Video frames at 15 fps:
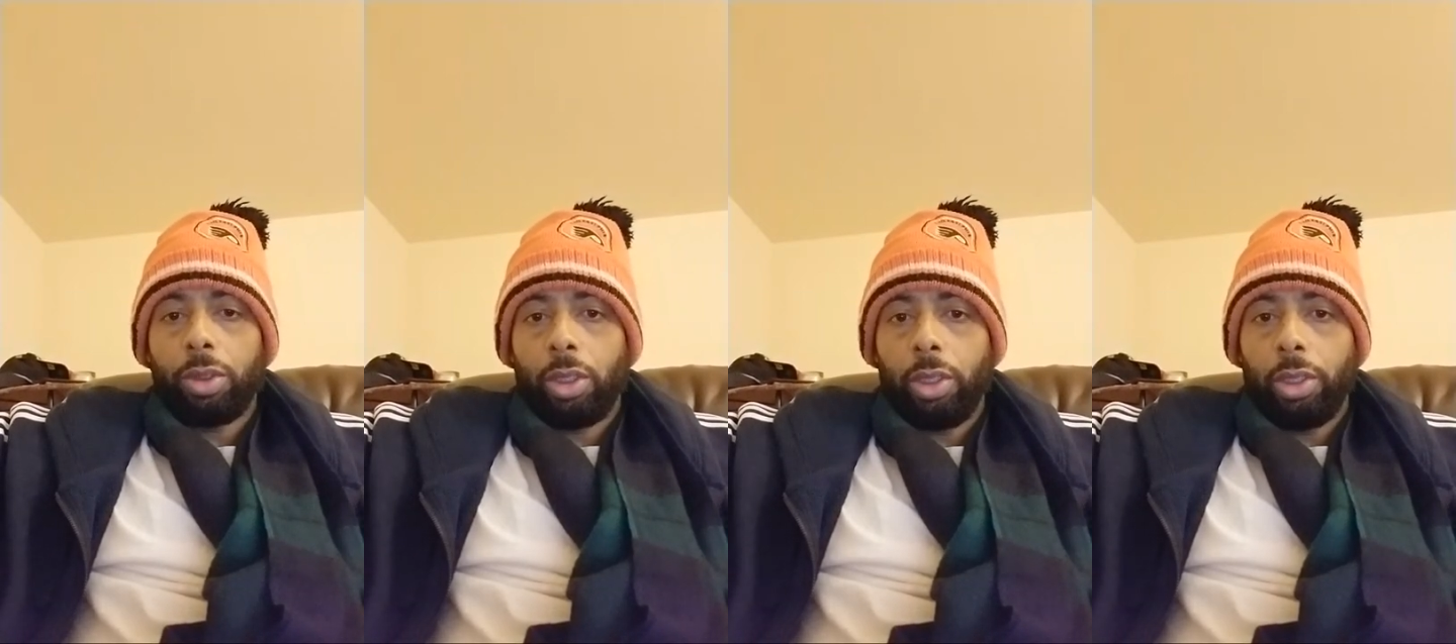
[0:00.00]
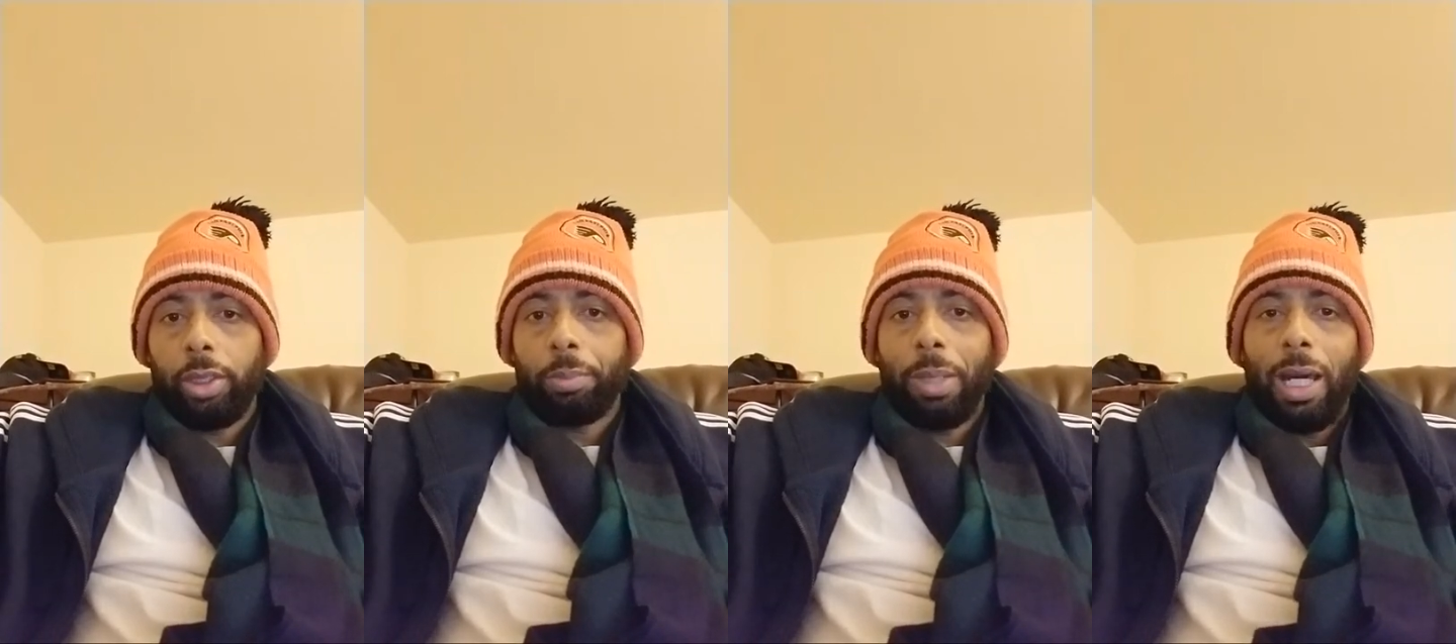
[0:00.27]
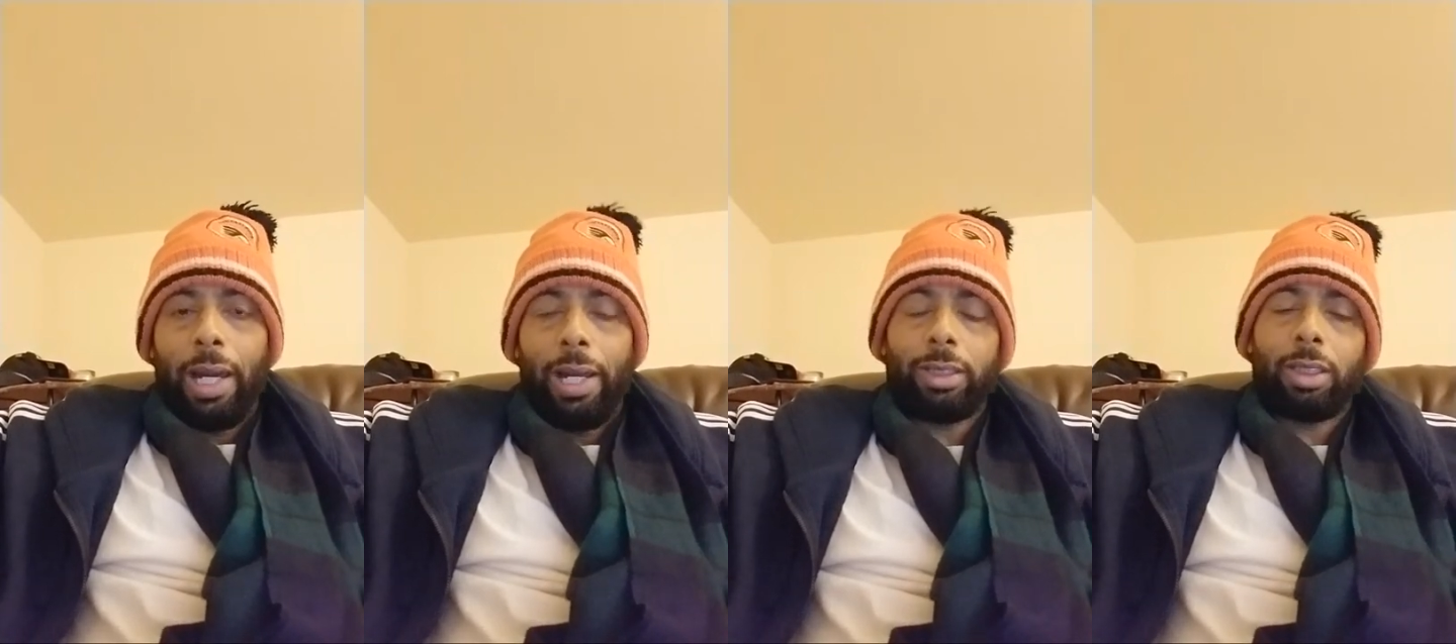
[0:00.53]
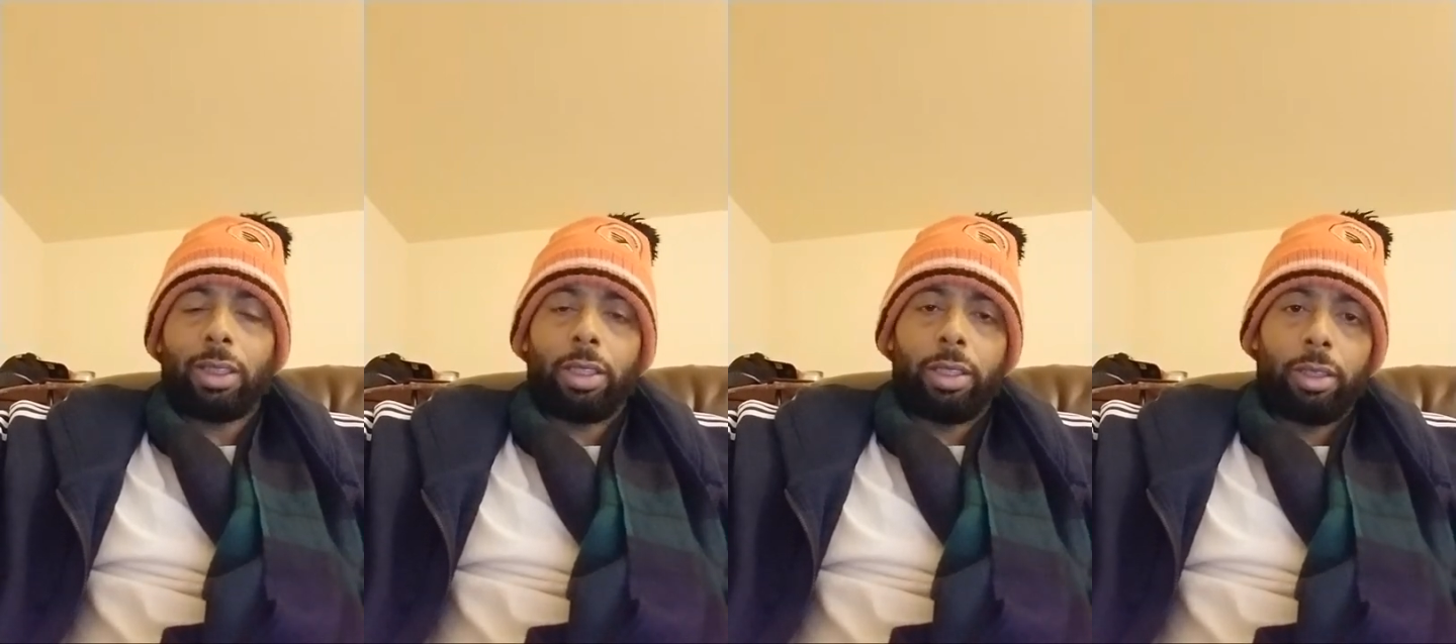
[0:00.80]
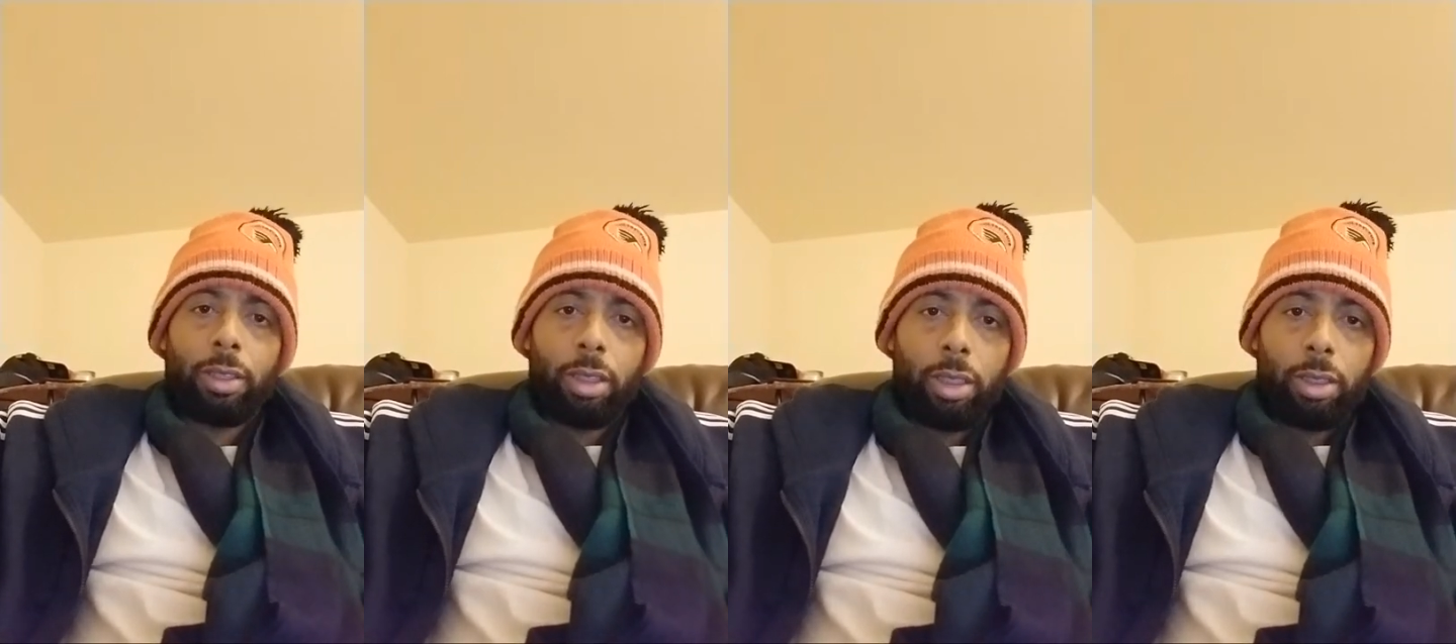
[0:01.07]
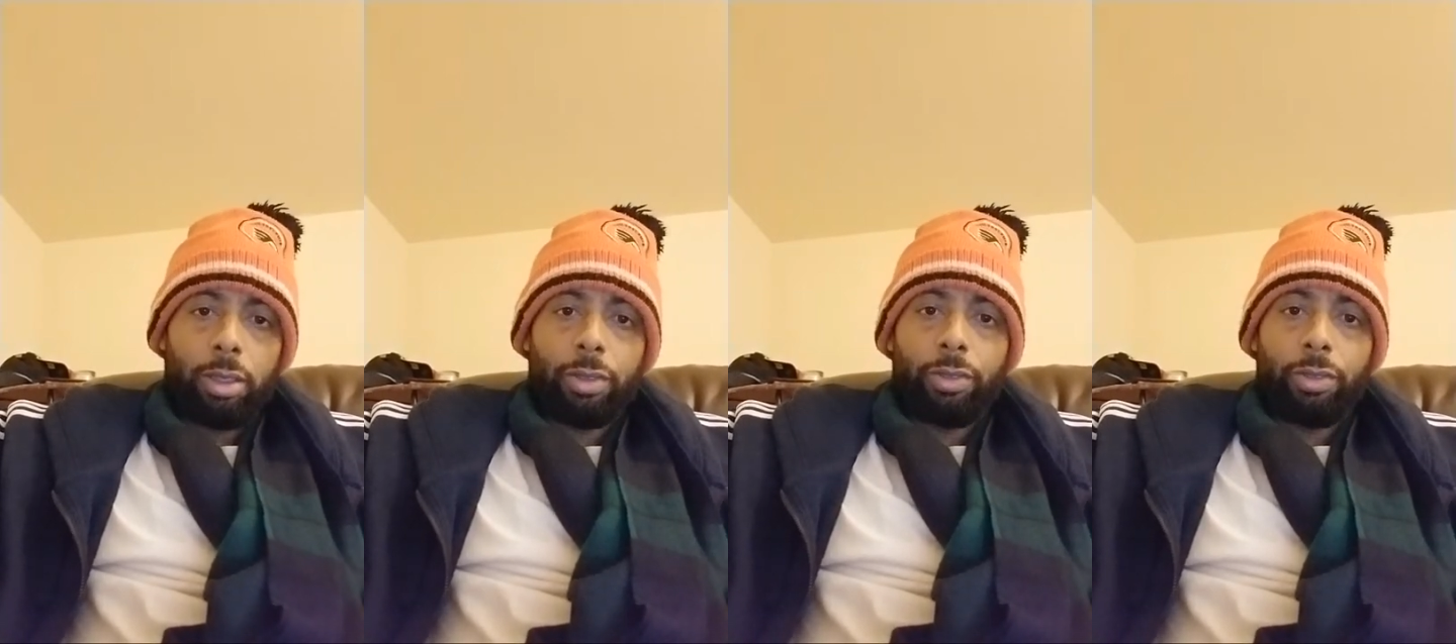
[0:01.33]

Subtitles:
good. Pause again.